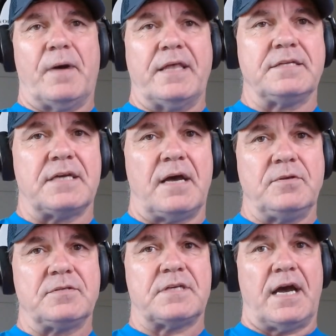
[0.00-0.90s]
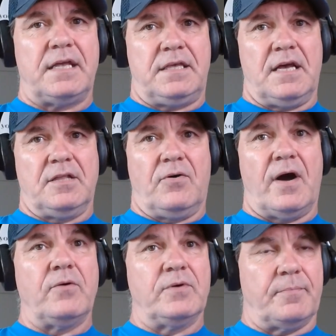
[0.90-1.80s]
by the time you sign the
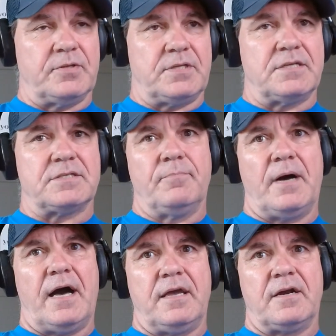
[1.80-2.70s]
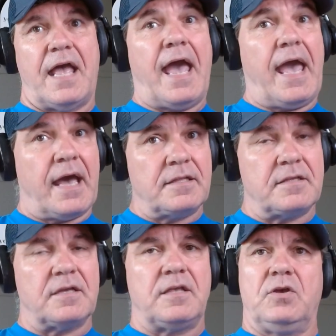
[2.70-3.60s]
LOI with a potential buyer,
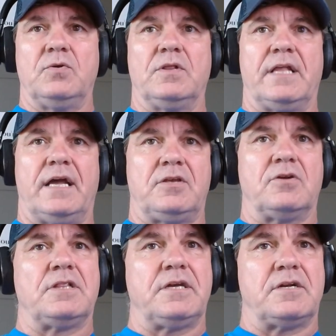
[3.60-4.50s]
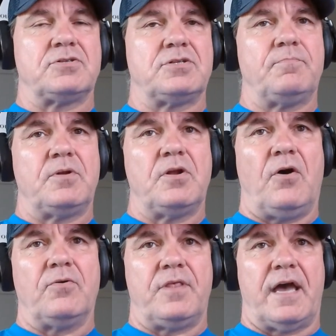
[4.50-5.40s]
and you let your leadership
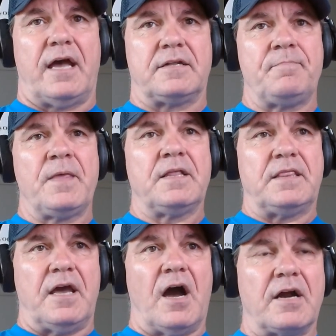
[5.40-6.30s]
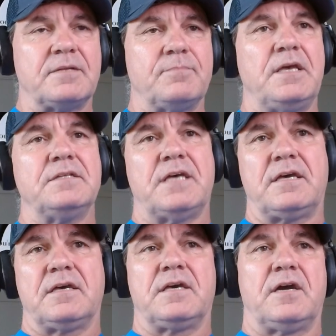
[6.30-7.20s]
know that they are being
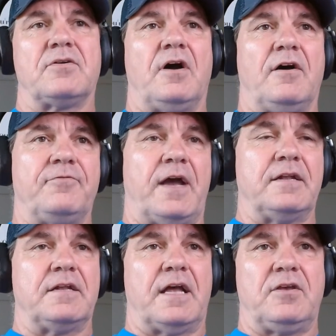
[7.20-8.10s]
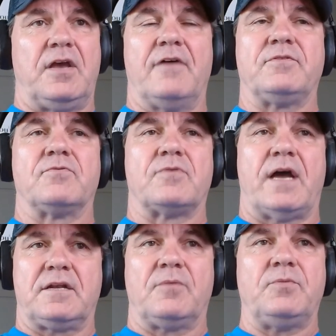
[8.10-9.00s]
taken care of, and you have the
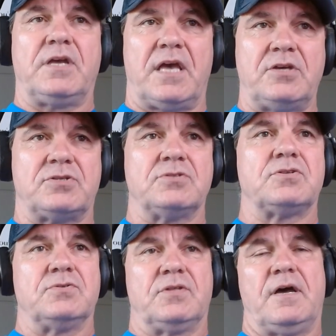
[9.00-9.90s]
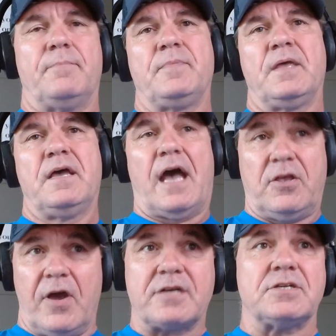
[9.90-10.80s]
right communications to them,
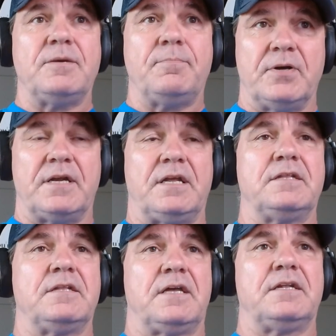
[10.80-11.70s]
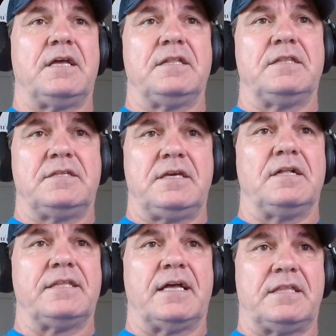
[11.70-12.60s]
and you actually put it in the
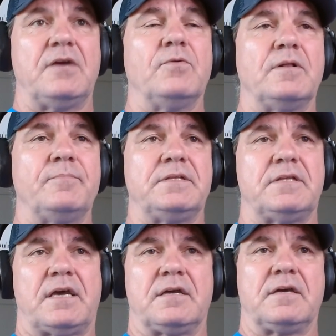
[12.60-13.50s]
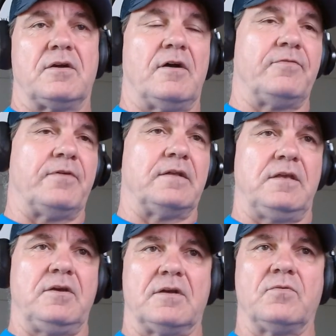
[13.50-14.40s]
deal that they will be taken care of, and
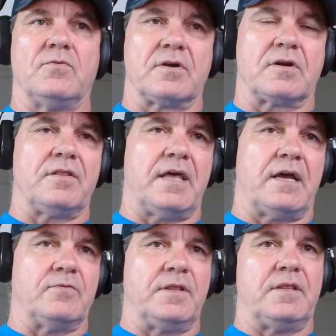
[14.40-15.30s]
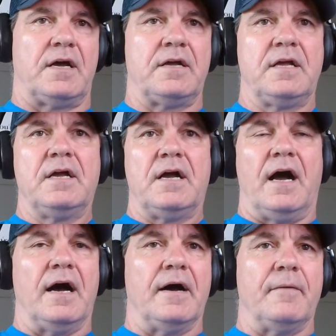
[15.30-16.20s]
you can work on that
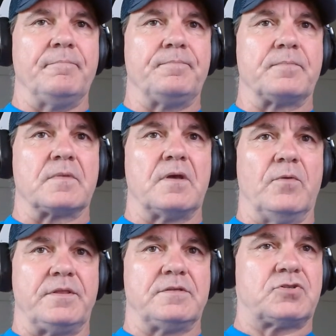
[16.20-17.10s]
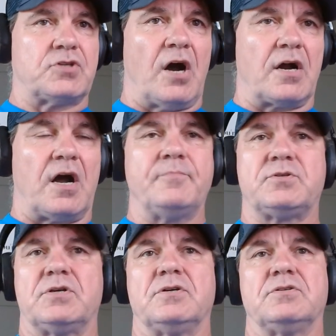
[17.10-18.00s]
with stock
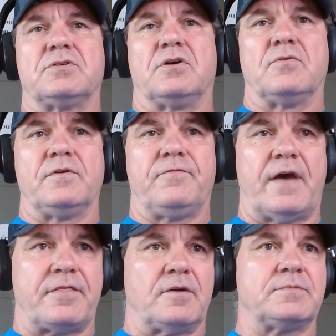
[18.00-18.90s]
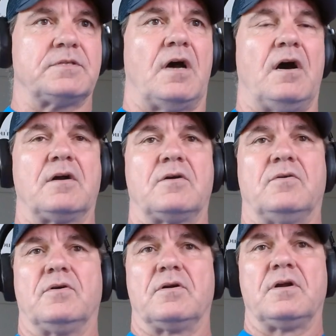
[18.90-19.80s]
options or with Fathom stock
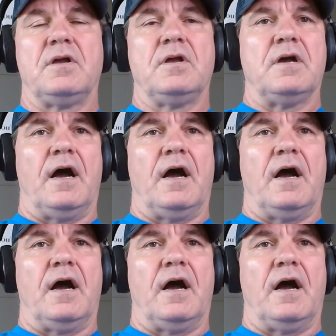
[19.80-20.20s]
or